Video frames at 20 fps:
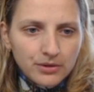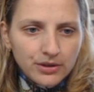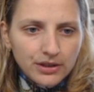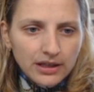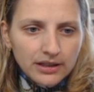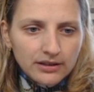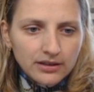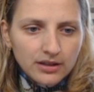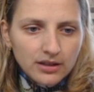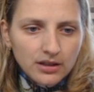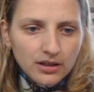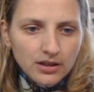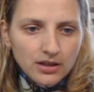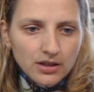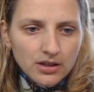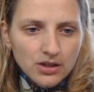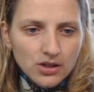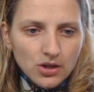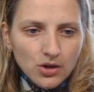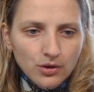that.
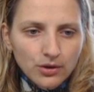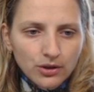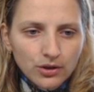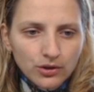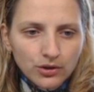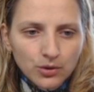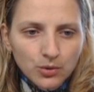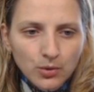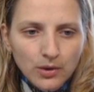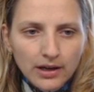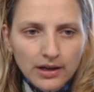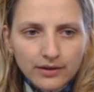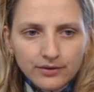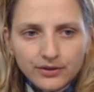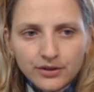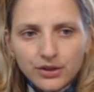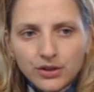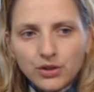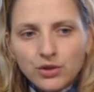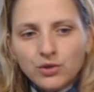He's going on the way of
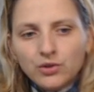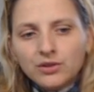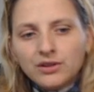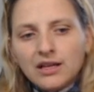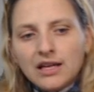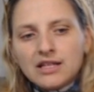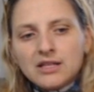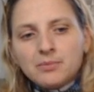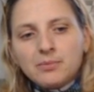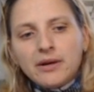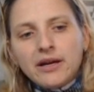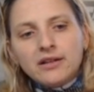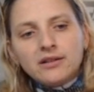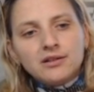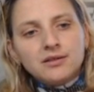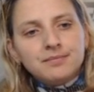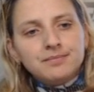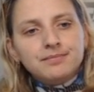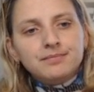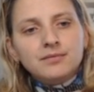the rook. That's bad.
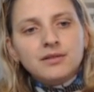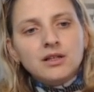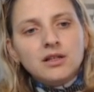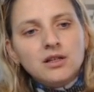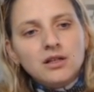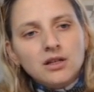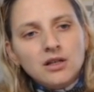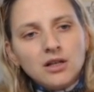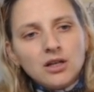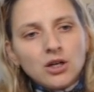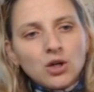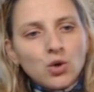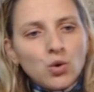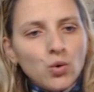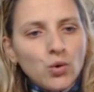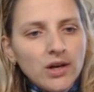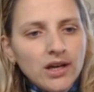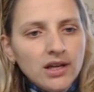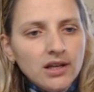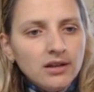
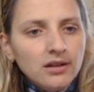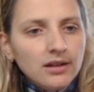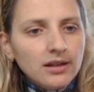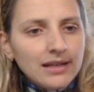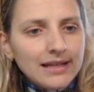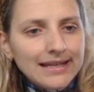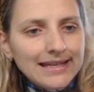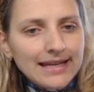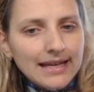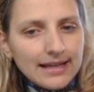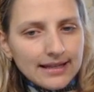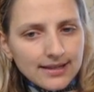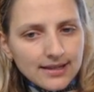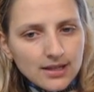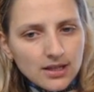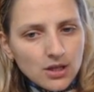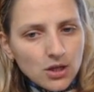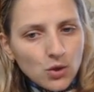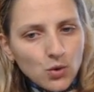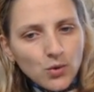Queen,
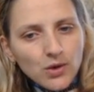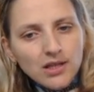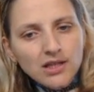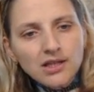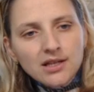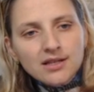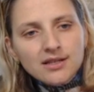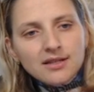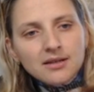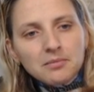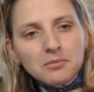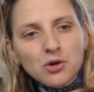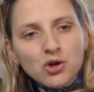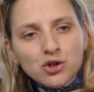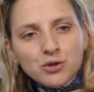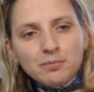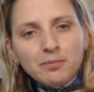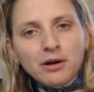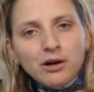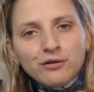yes. Queen is the
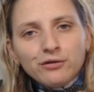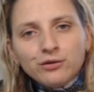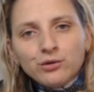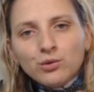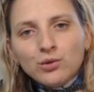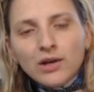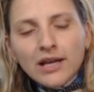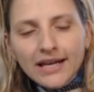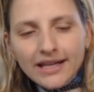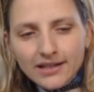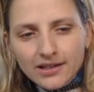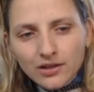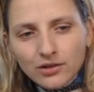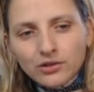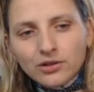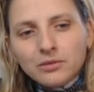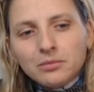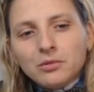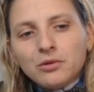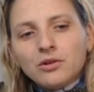most powerful lady on
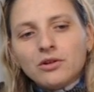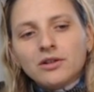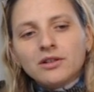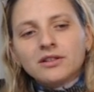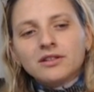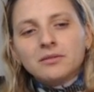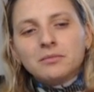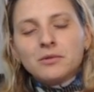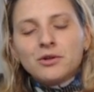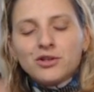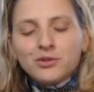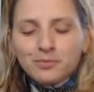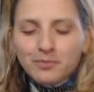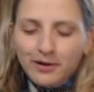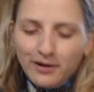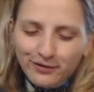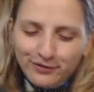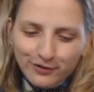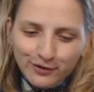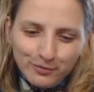the board. The most
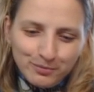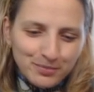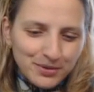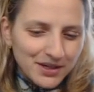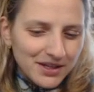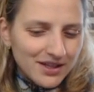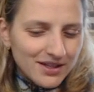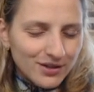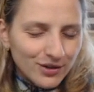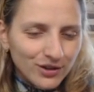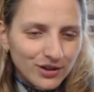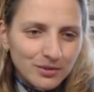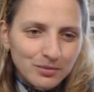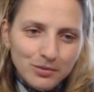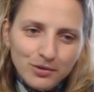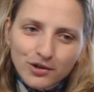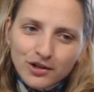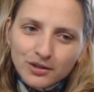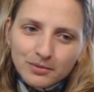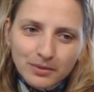powerful piece on the
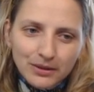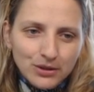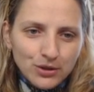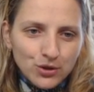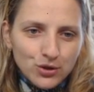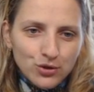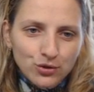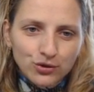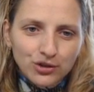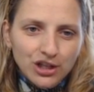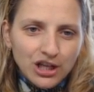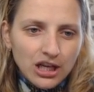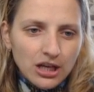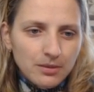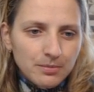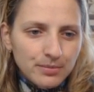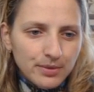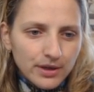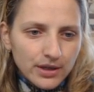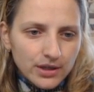board. But you should
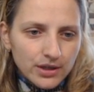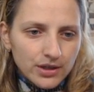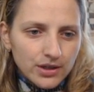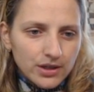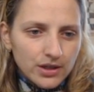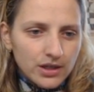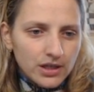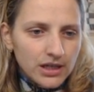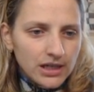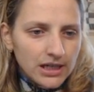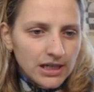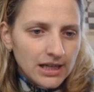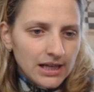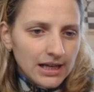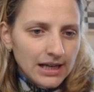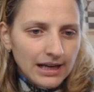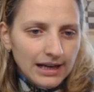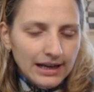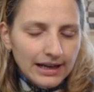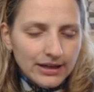keep her
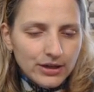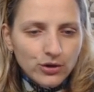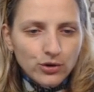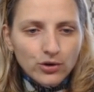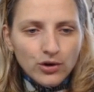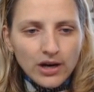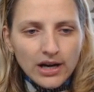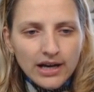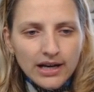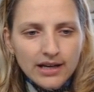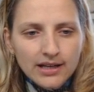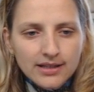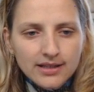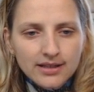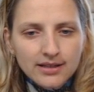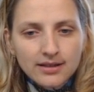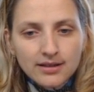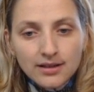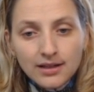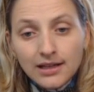like your
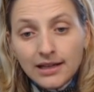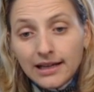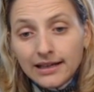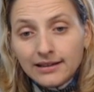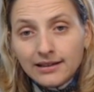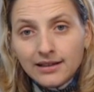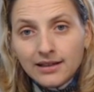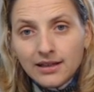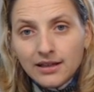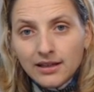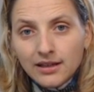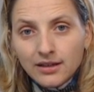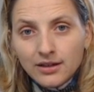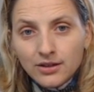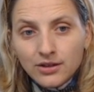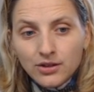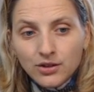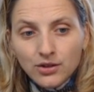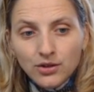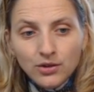eyes. Like the king
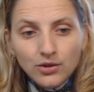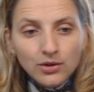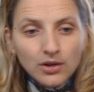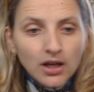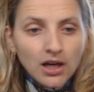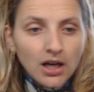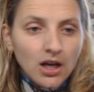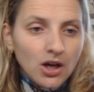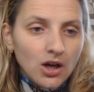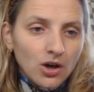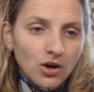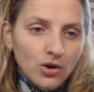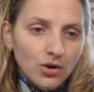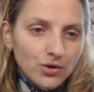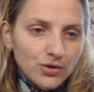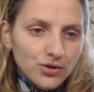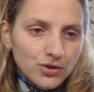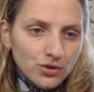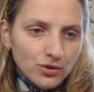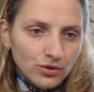too.
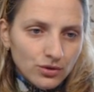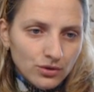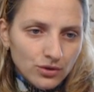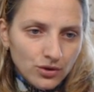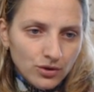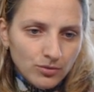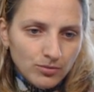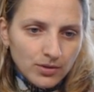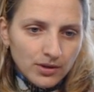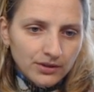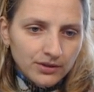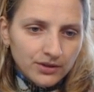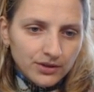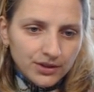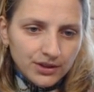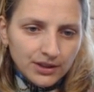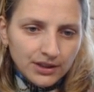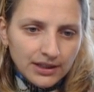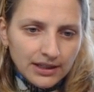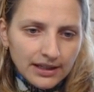Also, you blunder
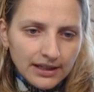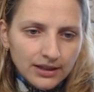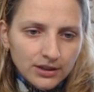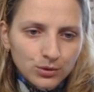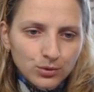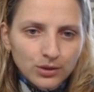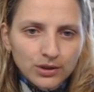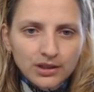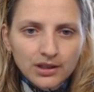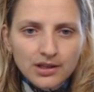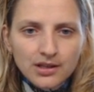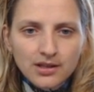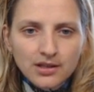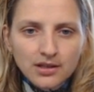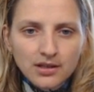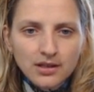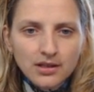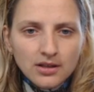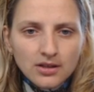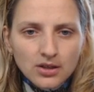the knight, what I
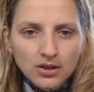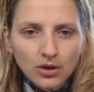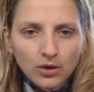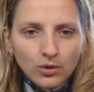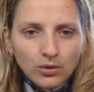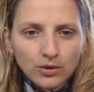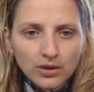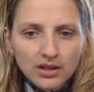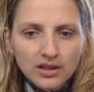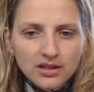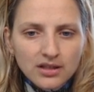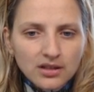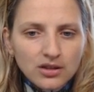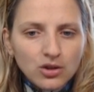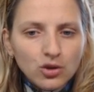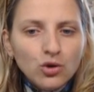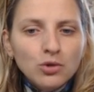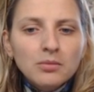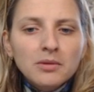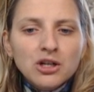see. So, it's
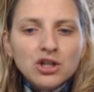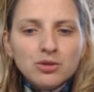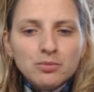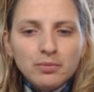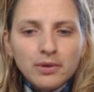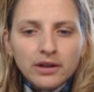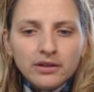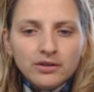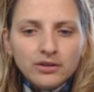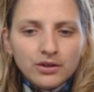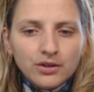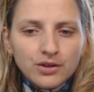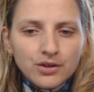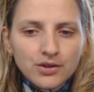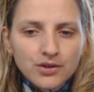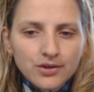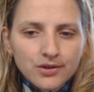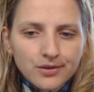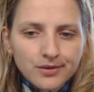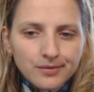too much
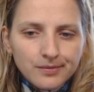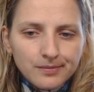blunders.